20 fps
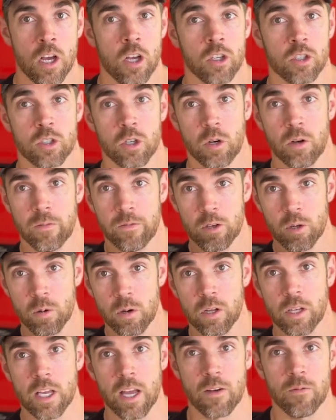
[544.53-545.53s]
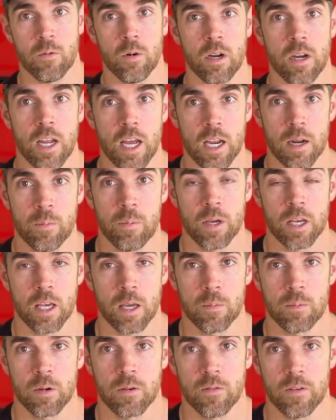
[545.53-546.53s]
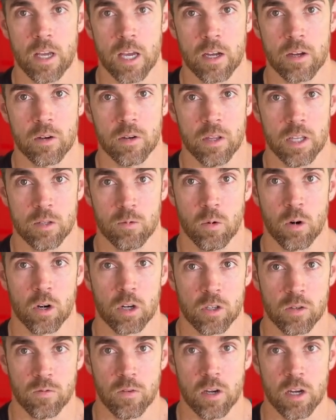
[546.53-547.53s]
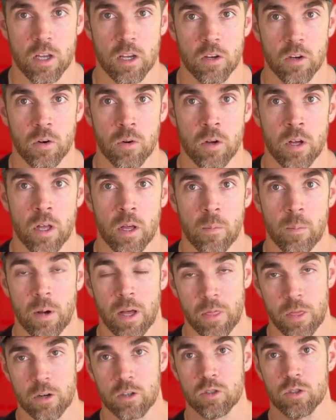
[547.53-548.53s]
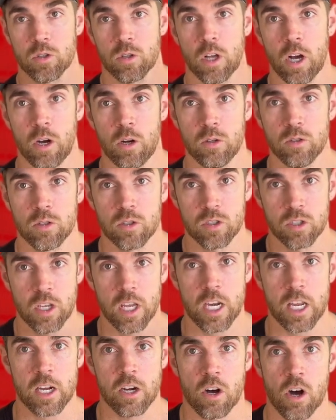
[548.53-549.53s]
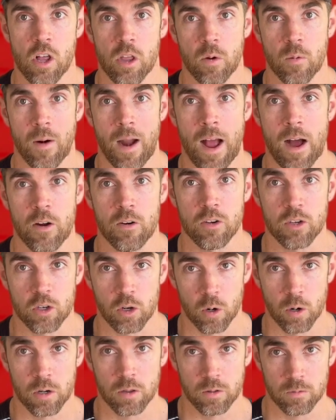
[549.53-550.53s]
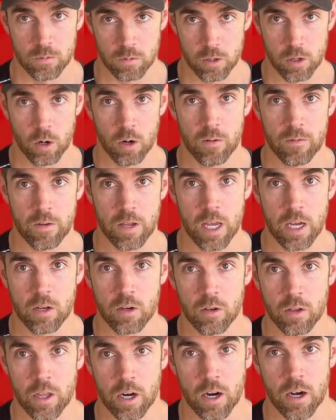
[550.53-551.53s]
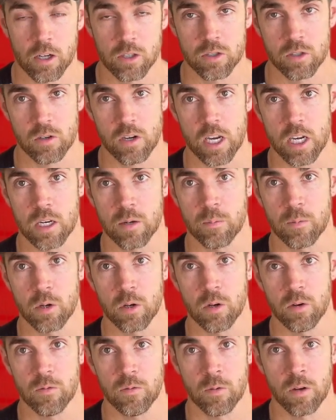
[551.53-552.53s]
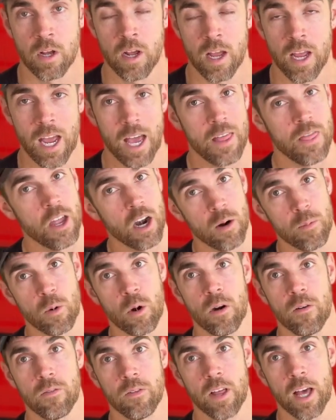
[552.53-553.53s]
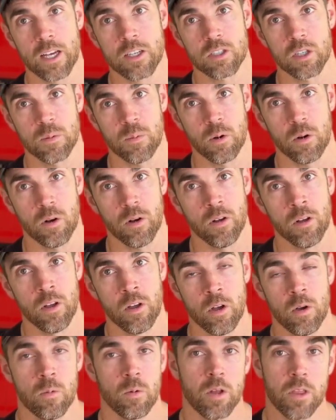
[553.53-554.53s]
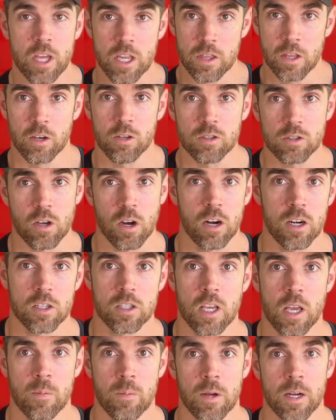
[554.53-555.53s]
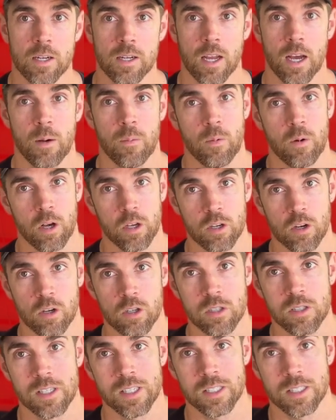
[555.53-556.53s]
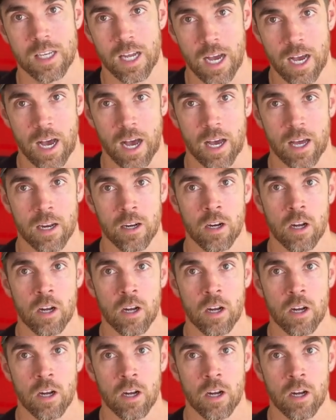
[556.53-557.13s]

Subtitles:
So if you only have 1 day to pick up your vehicle that works for you, but there's loads sitting all around your vehicle that also need to move, and they're more flexible, well, then those cars get picked up while yours does not.